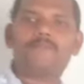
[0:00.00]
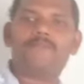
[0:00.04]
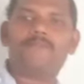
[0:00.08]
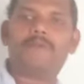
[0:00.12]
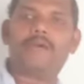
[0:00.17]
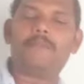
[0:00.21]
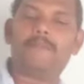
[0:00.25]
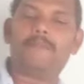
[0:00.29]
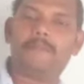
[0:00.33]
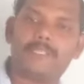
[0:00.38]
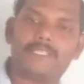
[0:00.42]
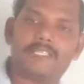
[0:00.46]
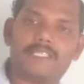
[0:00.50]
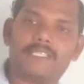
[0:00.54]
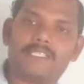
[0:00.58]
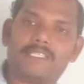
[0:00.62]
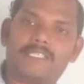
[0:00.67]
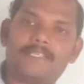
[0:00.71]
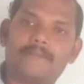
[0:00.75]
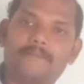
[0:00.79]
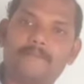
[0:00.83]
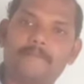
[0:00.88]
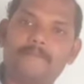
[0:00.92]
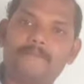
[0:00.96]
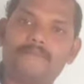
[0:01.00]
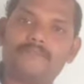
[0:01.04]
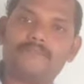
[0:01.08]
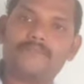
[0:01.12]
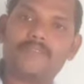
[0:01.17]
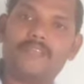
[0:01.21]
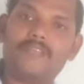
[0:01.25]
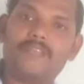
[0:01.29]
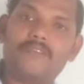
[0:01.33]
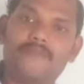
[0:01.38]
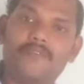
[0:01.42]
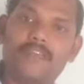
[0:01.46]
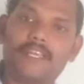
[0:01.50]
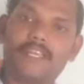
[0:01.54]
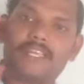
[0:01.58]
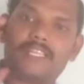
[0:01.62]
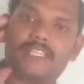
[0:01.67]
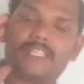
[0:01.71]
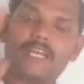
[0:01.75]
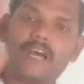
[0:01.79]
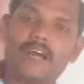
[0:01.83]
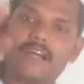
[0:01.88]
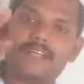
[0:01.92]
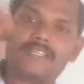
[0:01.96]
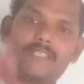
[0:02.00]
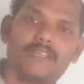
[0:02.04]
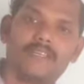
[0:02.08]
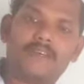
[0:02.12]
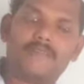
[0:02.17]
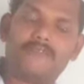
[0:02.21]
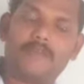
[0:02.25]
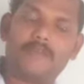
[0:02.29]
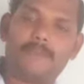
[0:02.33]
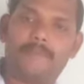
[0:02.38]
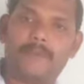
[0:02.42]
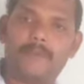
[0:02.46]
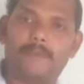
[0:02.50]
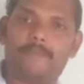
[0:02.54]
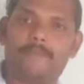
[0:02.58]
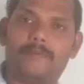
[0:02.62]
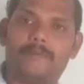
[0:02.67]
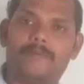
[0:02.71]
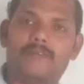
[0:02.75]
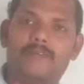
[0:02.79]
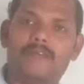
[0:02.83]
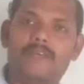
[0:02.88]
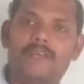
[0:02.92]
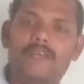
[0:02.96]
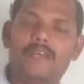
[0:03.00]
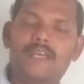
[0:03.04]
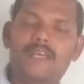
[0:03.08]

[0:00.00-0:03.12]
purposes, different thoughts of the people.